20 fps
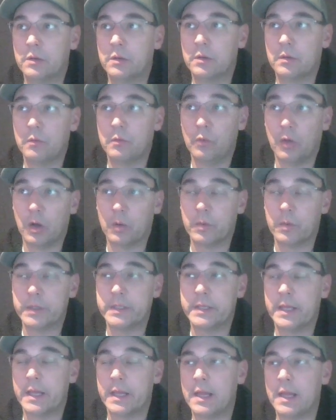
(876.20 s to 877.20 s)
like we did
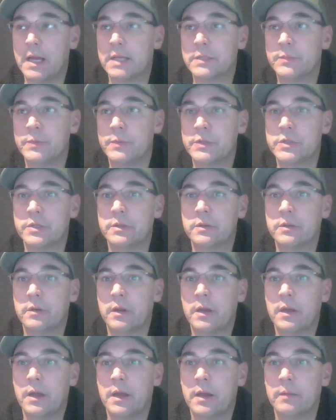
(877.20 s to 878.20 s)
in that last mission,
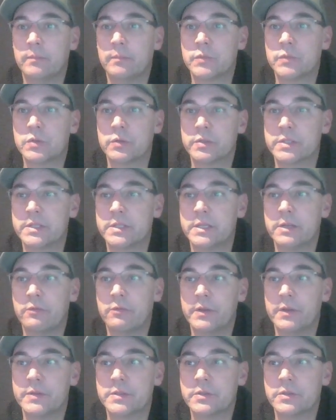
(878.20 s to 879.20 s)
sort of sneak
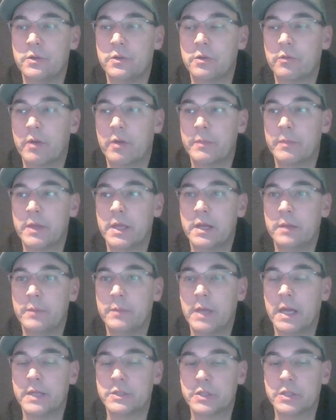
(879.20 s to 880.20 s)
around the side, grab the
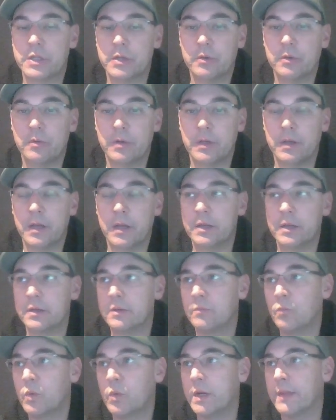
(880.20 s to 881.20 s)
enemy HQ
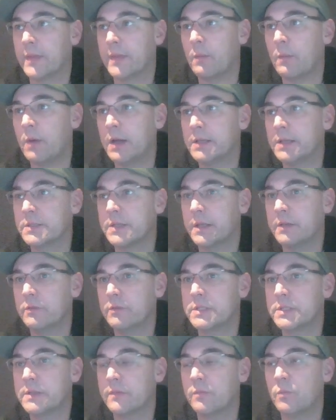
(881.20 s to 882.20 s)
and win it that way. So there
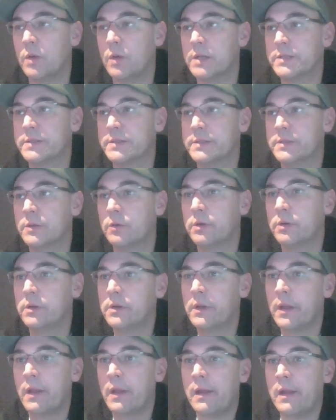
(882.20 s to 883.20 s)
is different ways to do it,
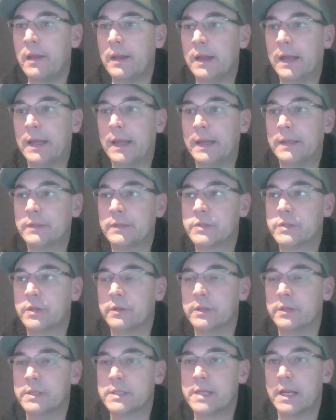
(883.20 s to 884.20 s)
and
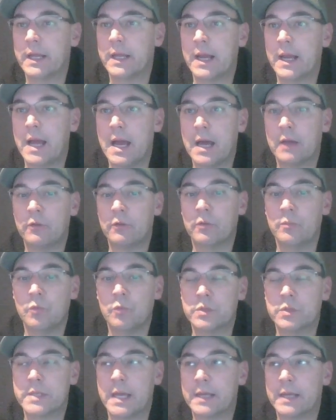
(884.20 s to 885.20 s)
certainly it's going to get harder and
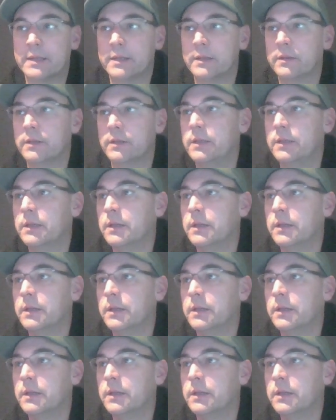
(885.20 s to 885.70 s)
more tactically